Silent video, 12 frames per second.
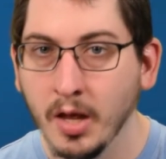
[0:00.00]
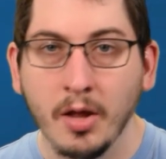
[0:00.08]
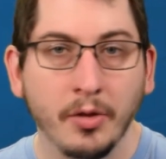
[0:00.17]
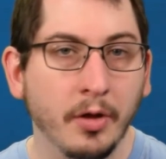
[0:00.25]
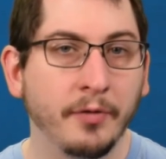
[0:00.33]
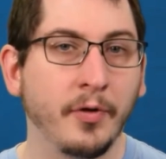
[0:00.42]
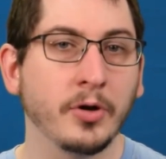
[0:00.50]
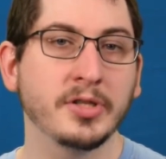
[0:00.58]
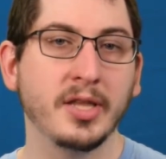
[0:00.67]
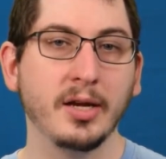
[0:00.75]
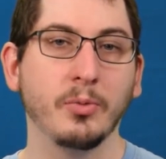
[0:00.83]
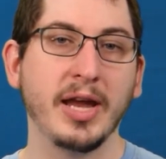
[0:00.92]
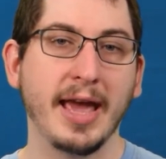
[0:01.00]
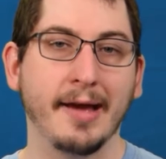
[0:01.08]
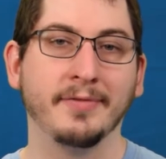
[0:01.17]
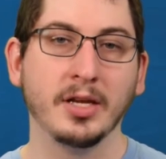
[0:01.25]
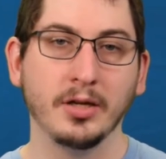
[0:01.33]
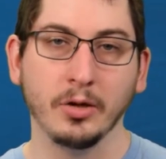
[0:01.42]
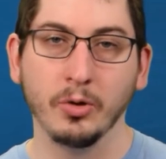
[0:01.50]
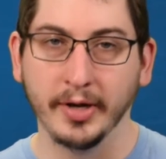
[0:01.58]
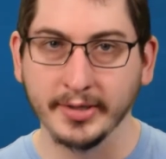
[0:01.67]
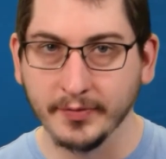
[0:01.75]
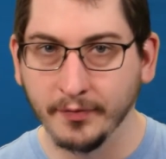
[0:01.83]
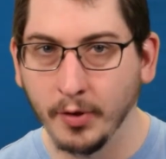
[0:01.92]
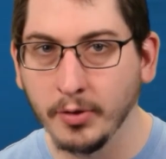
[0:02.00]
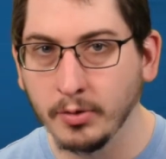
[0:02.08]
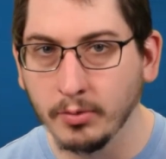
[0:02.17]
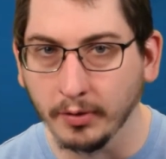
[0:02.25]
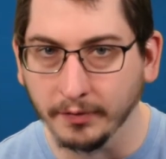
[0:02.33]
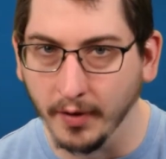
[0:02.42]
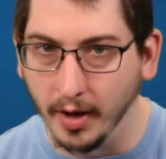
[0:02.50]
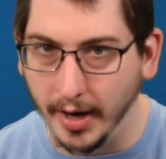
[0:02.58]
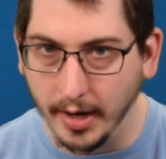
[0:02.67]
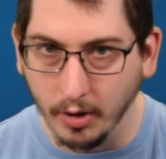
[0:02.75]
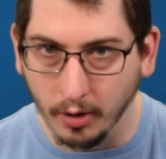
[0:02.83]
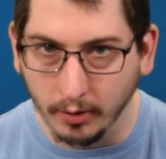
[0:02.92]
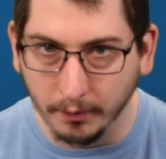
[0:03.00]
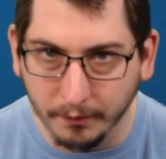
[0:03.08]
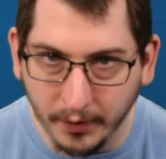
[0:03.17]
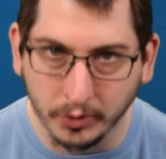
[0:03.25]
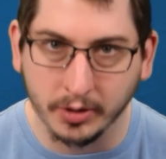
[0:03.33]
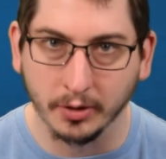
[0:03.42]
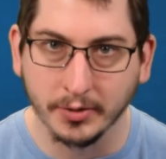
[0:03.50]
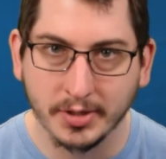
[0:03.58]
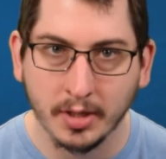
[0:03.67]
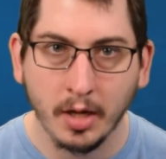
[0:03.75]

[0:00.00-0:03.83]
The first thing we have to do is further refine our filters.